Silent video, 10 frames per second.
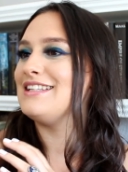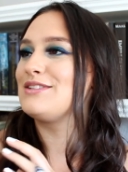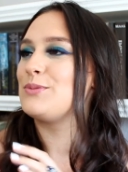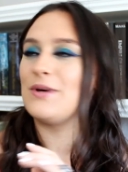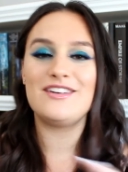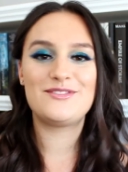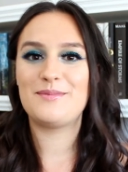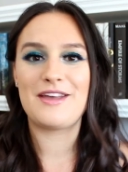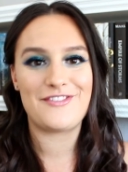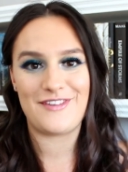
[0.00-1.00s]
is one of
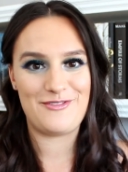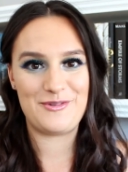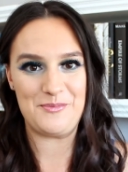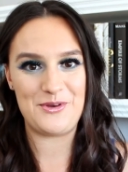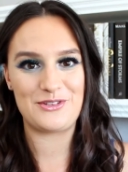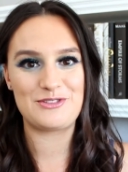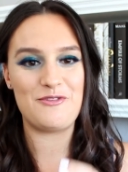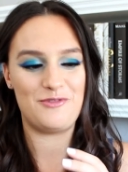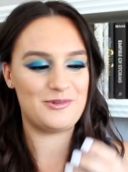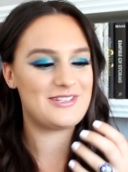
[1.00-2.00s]
my favourite books
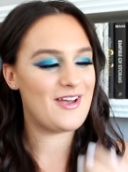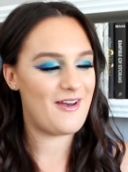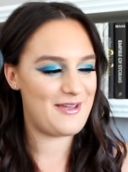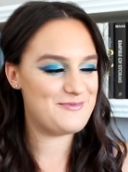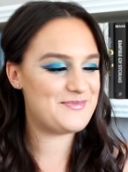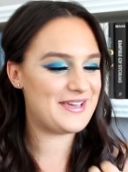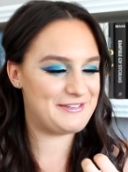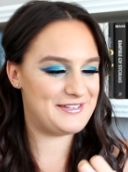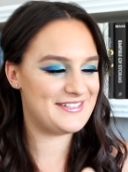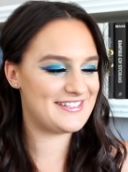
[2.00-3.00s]
of all time
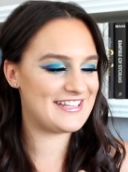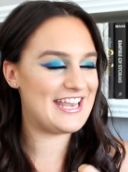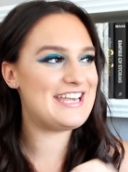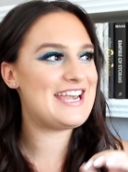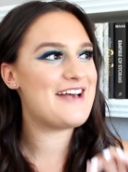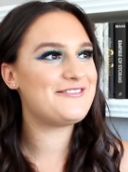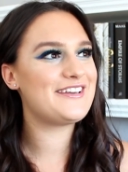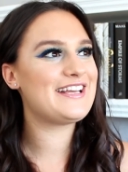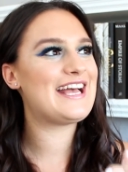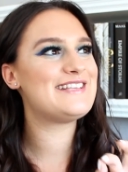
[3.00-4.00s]
because never
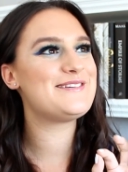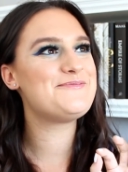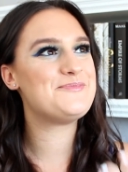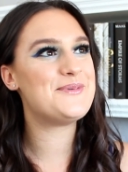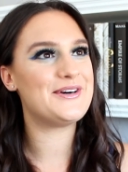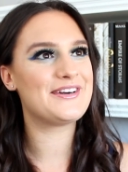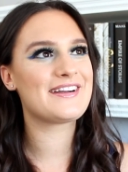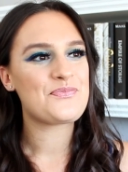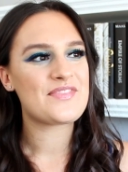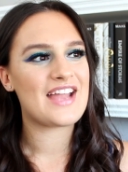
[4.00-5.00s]
has a book
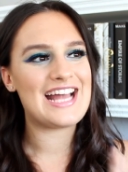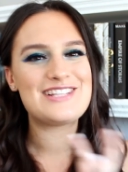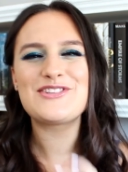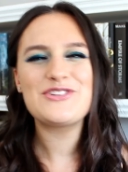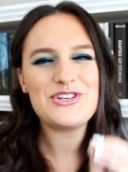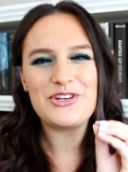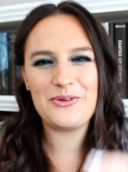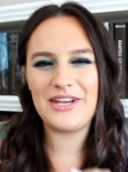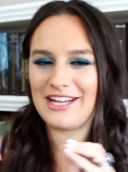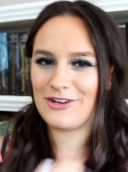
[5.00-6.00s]
had such a
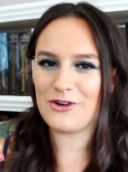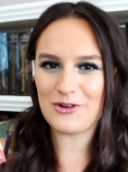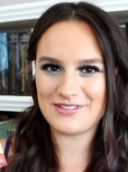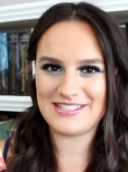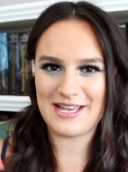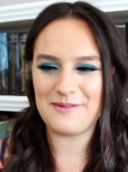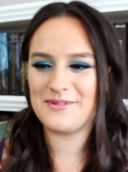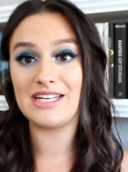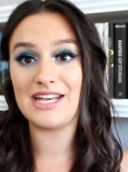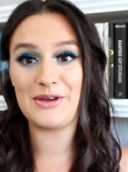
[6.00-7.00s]
unique
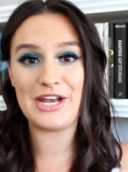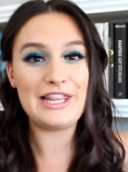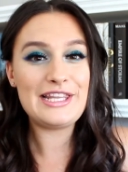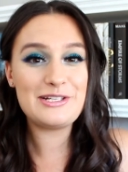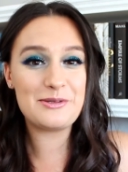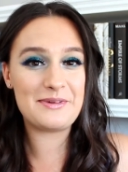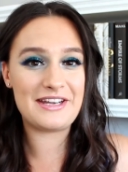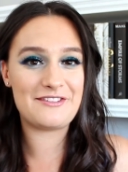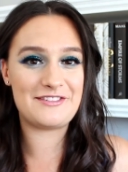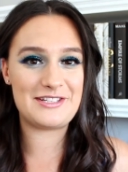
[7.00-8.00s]
concept. Now, in a little bit
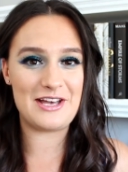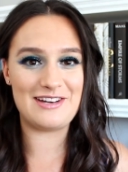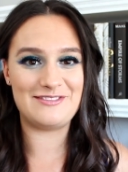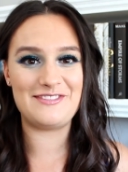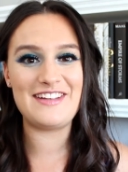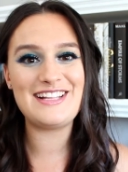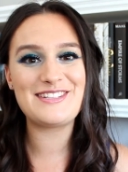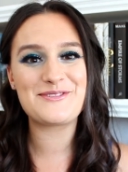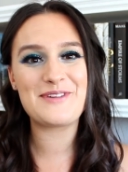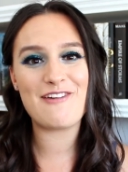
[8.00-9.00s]
of a turn of
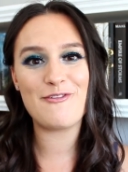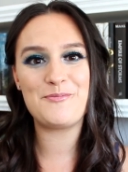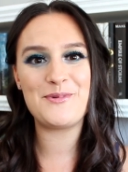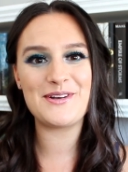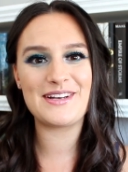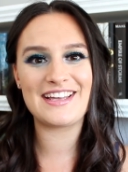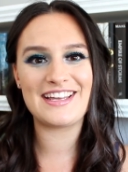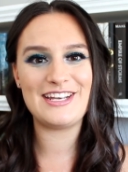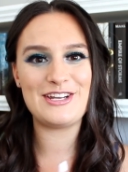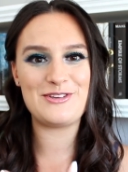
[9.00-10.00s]
events, we have a book
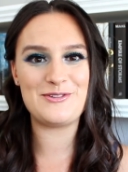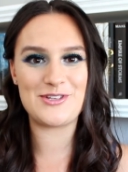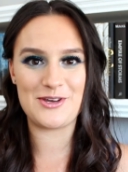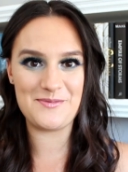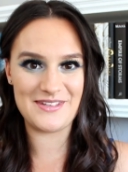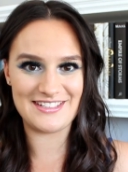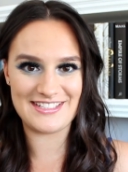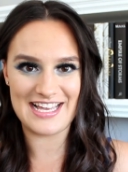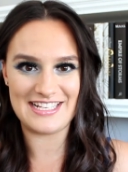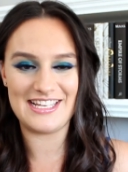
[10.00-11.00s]
in a utopian
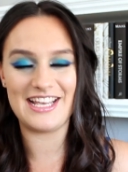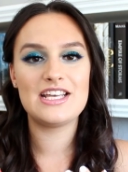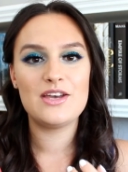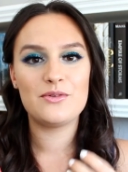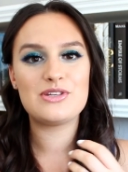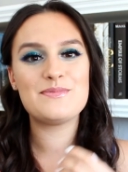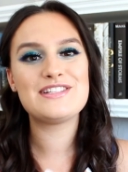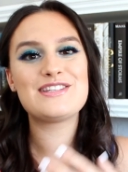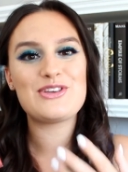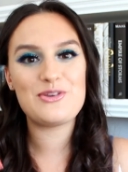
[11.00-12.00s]
setting, which
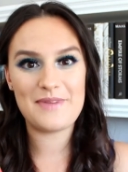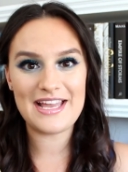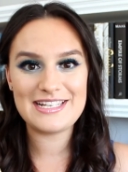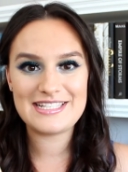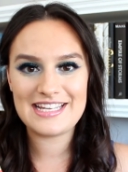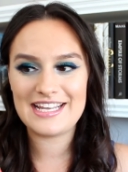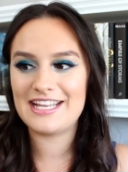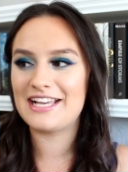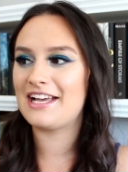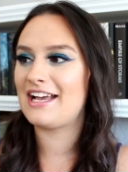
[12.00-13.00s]
means that
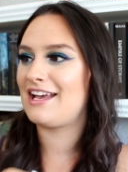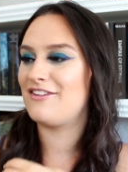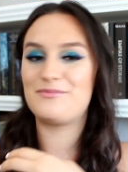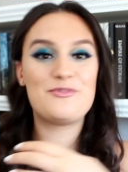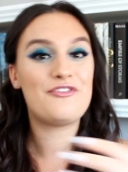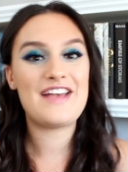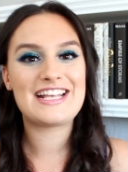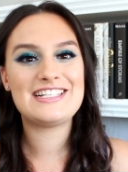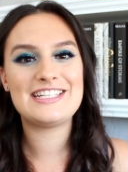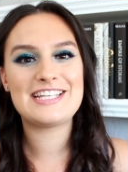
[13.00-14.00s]
humanity have
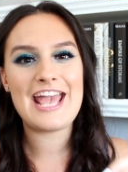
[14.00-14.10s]
perfected